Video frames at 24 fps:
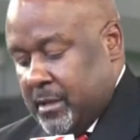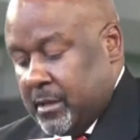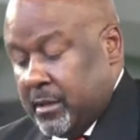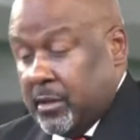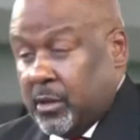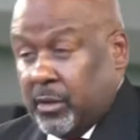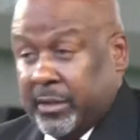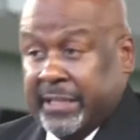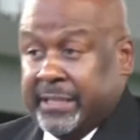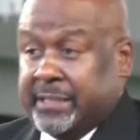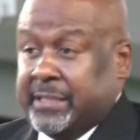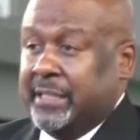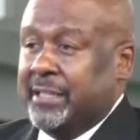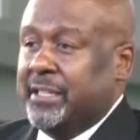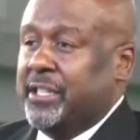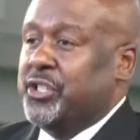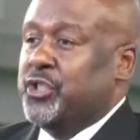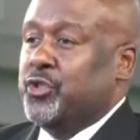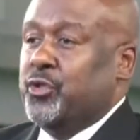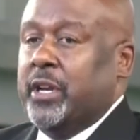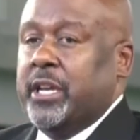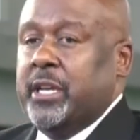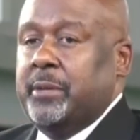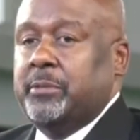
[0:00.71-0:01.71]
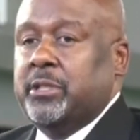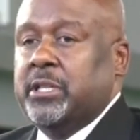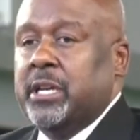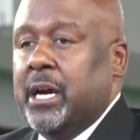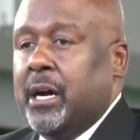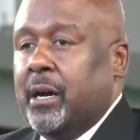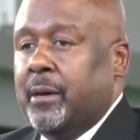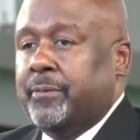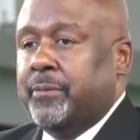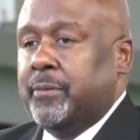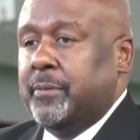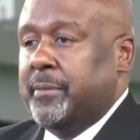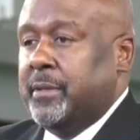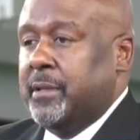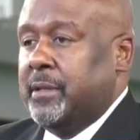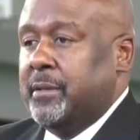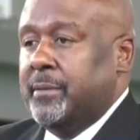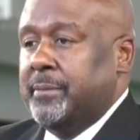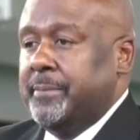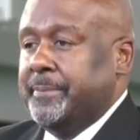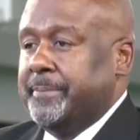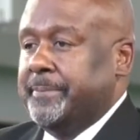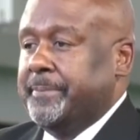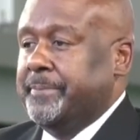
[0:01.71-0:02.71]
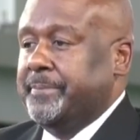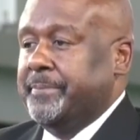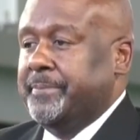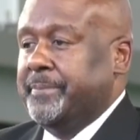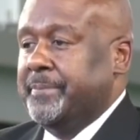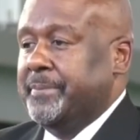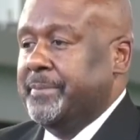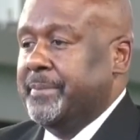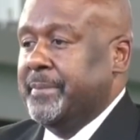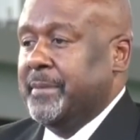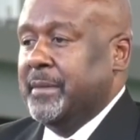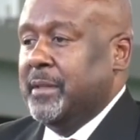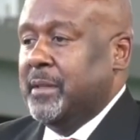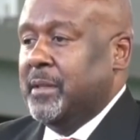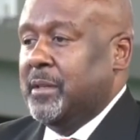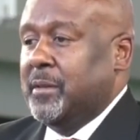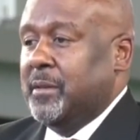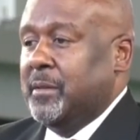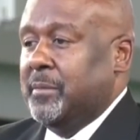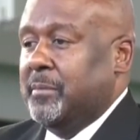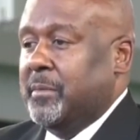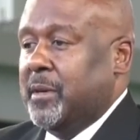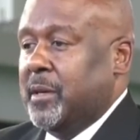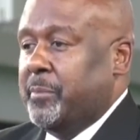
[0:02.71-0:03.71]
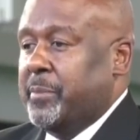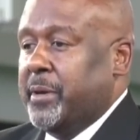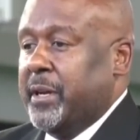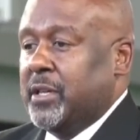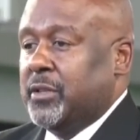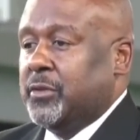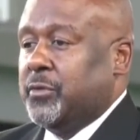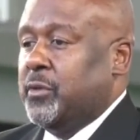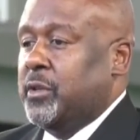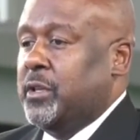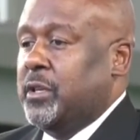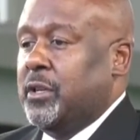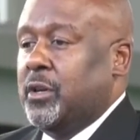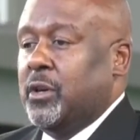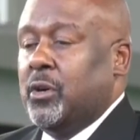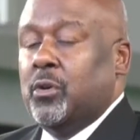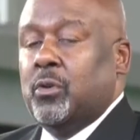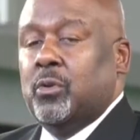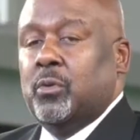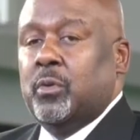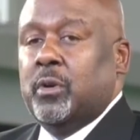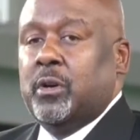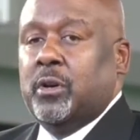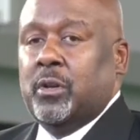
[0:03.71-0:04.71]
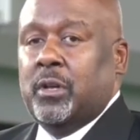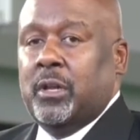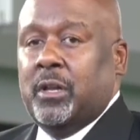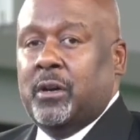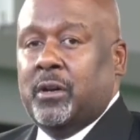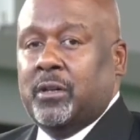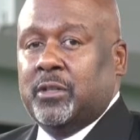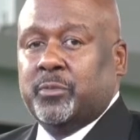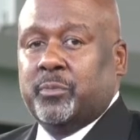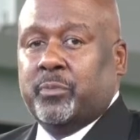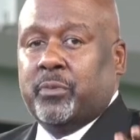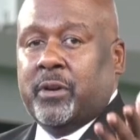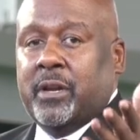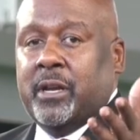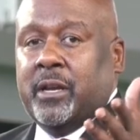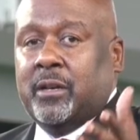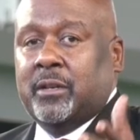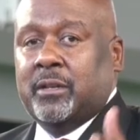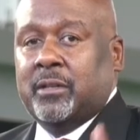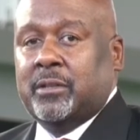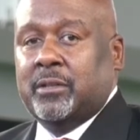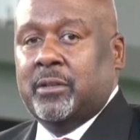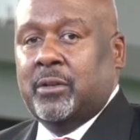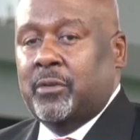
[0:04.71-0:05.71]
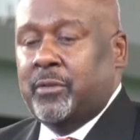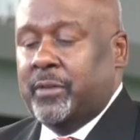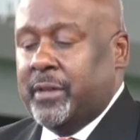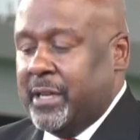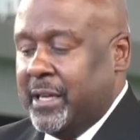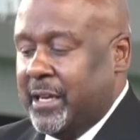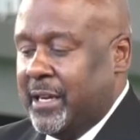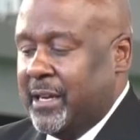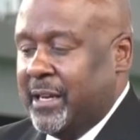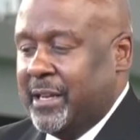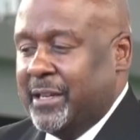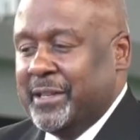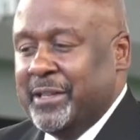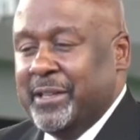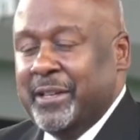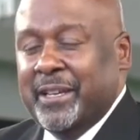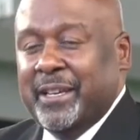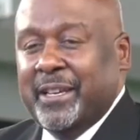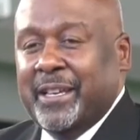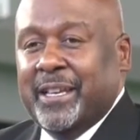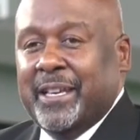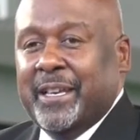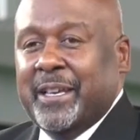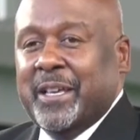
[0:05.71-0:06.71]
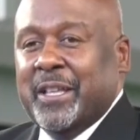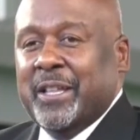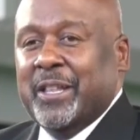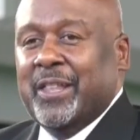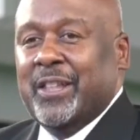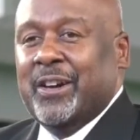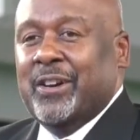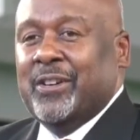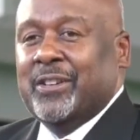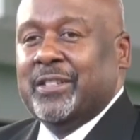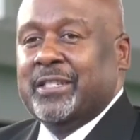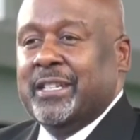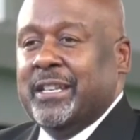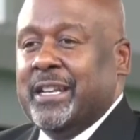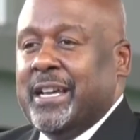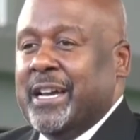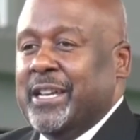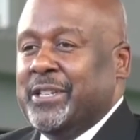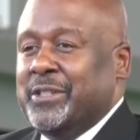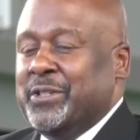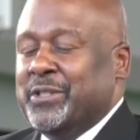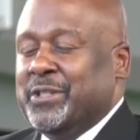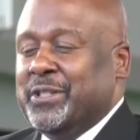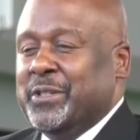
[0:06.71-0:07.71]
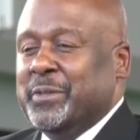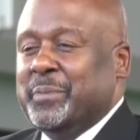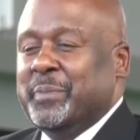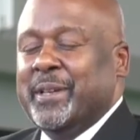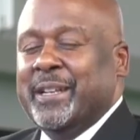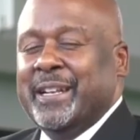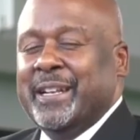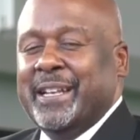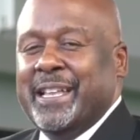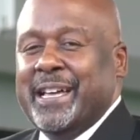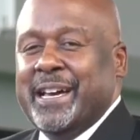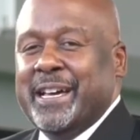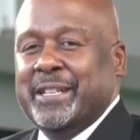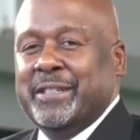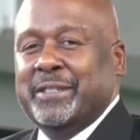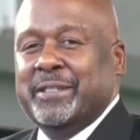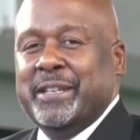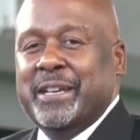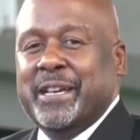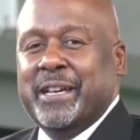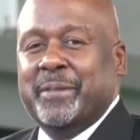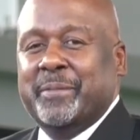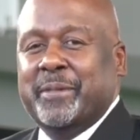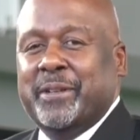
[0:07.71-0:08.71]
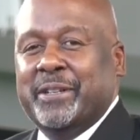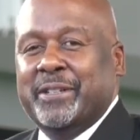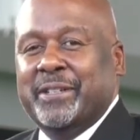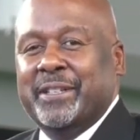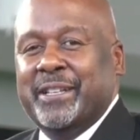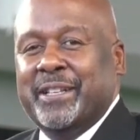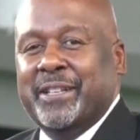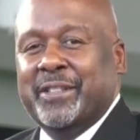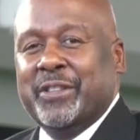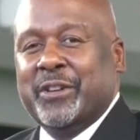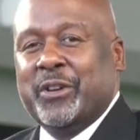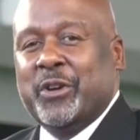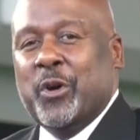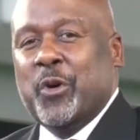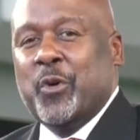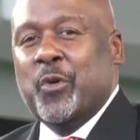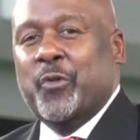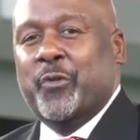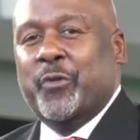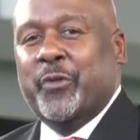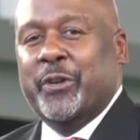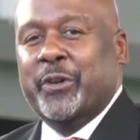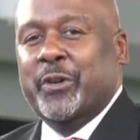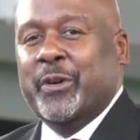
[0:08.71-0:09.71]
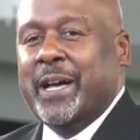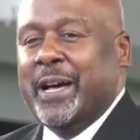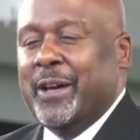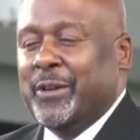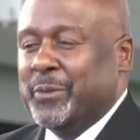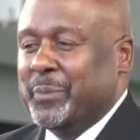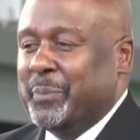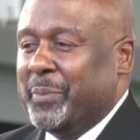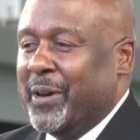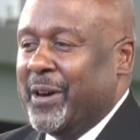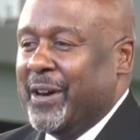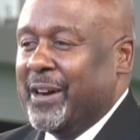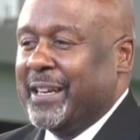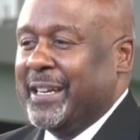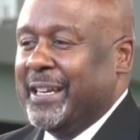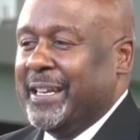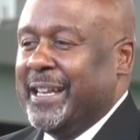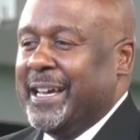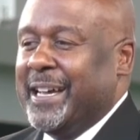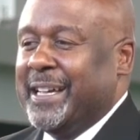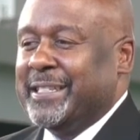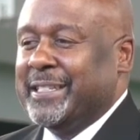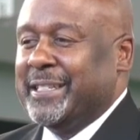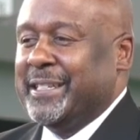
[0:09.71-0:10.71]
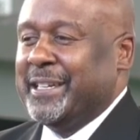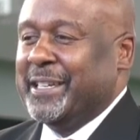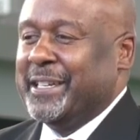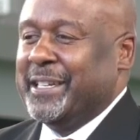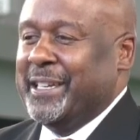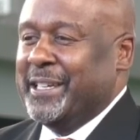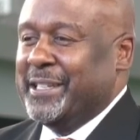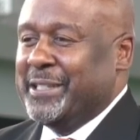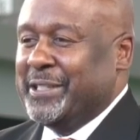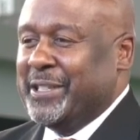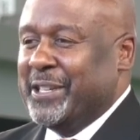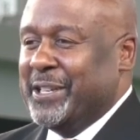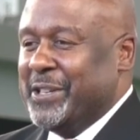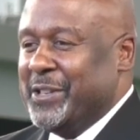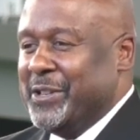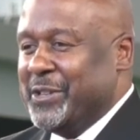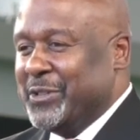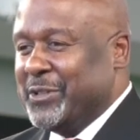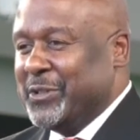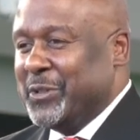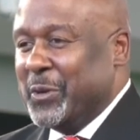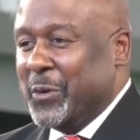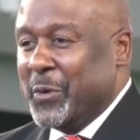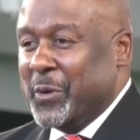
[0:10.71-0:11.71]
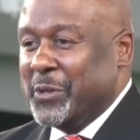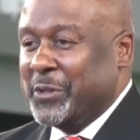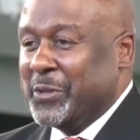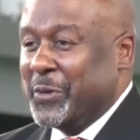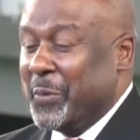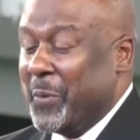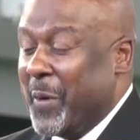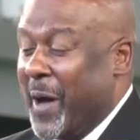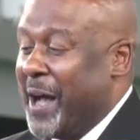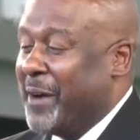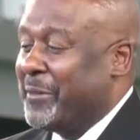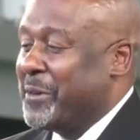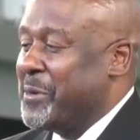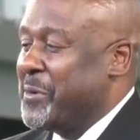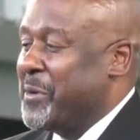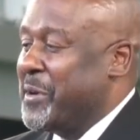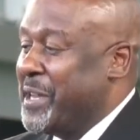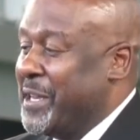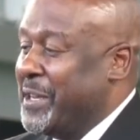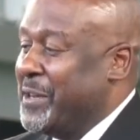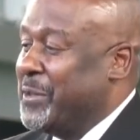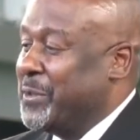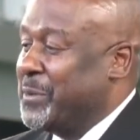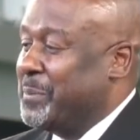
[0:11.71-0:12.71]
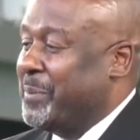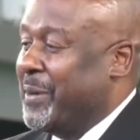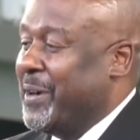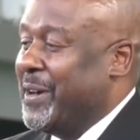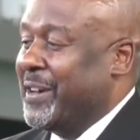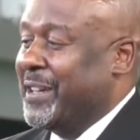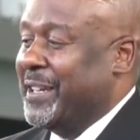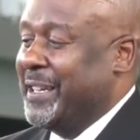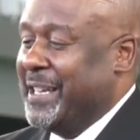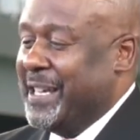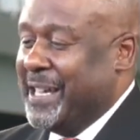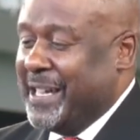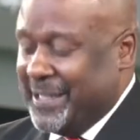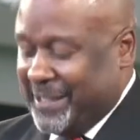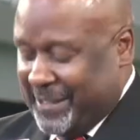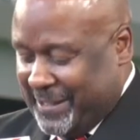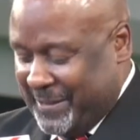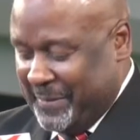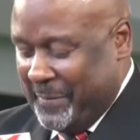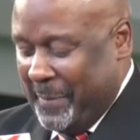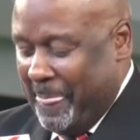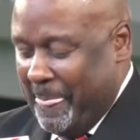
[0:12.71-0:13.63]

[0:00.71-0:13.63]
You know, this is a dream job for me. My best friend in the whole world, Lawrence Brown, is over there. And Lawrence and I used to spend a lot of time in Coldfield House parking lots. And I can't tell you the stories of why we were in those parking lots.